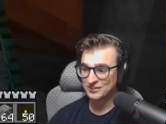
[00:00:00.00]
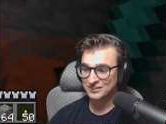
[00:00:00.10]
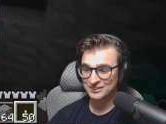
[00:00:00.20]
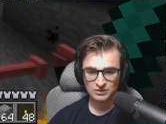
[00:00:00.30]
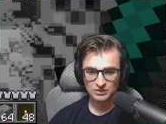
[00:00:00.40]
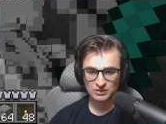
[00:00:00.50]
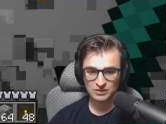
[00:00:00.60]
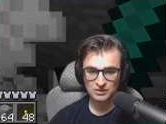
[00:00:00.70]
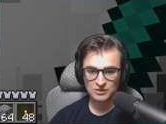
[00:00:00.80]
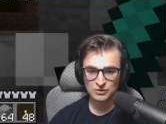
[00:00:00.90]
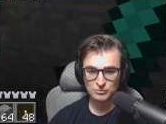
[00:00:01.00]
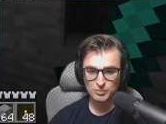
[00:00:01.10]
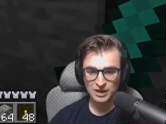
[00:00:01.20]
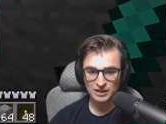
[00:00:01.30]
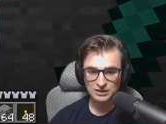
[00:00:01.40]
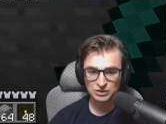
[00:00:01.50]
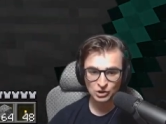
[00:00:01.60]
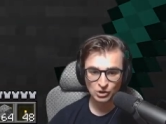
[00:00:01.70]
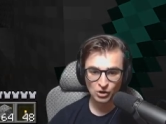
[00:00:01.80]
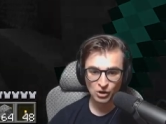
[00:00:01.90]
no! Oh my
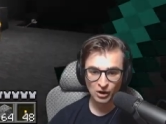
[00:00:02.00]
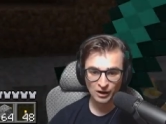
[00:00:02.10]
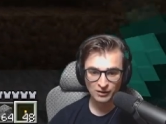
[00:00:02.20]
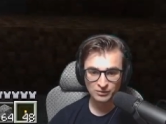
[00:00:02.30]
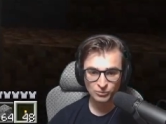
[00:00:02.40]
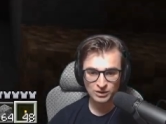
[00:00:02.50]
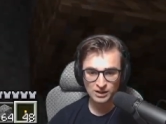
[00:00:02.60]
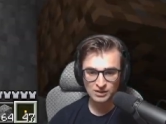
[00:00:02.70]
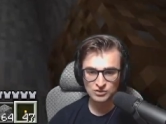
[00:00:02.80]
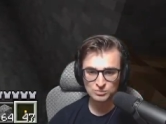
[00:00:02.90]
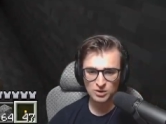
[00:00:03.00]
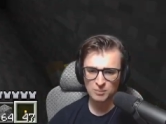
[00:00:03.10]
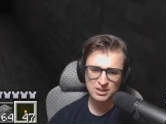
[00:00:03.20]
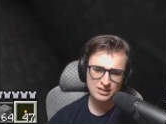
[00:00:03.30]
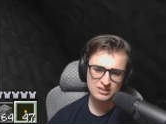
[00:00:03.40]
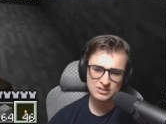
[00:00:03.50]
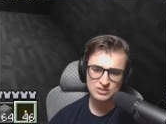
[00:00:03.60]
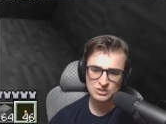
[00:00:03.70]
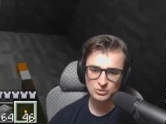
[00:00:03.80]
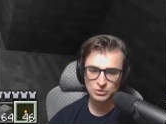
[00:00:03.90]
god. What kind of spawn? I mean, this is
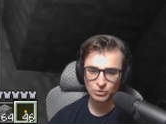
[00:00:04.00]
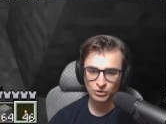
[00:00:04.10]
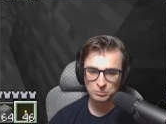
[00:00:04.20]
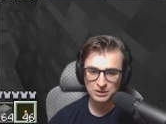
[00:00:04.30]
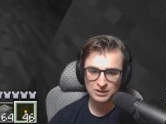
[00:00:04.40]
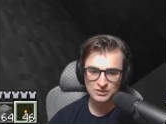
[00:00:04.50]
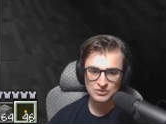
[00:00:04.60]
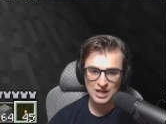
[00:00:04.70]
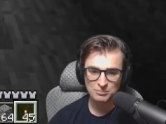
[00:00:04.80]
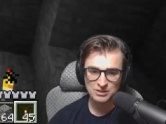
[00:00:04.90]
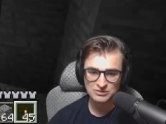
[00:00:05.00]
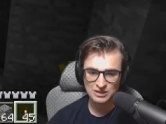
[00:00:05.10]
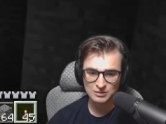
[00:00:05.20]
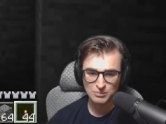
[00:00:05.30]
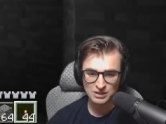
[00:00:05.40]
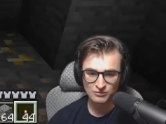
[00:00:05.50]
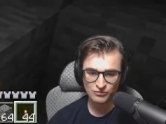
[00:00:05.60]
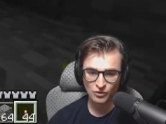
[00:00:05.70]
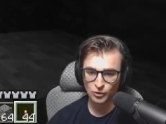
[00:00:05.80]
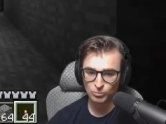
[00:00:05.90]
still good because that means I can make a
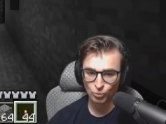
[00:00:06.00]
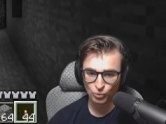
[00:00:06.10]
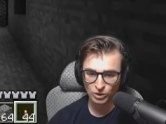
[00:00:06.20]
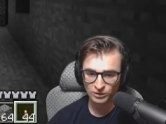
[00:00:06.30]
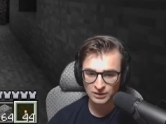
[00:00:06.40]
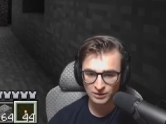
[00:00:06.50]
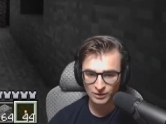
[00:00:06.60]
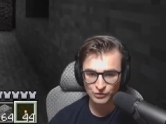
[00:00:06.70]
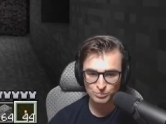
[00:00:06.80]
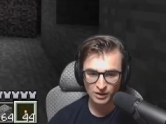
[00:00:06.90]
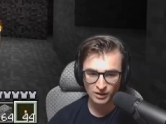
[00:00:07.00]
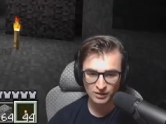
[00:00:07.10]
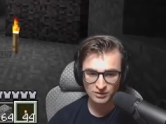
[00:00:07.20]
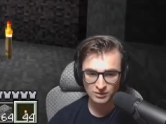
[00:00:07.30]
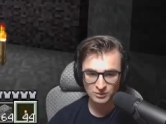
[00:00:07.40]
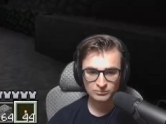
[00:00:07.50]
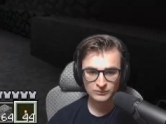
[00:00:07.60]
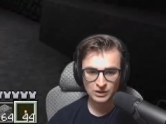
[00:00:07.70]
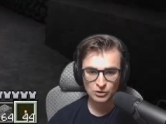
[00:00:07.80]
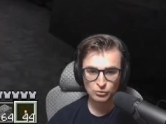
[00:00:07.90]
farm really close by. Oh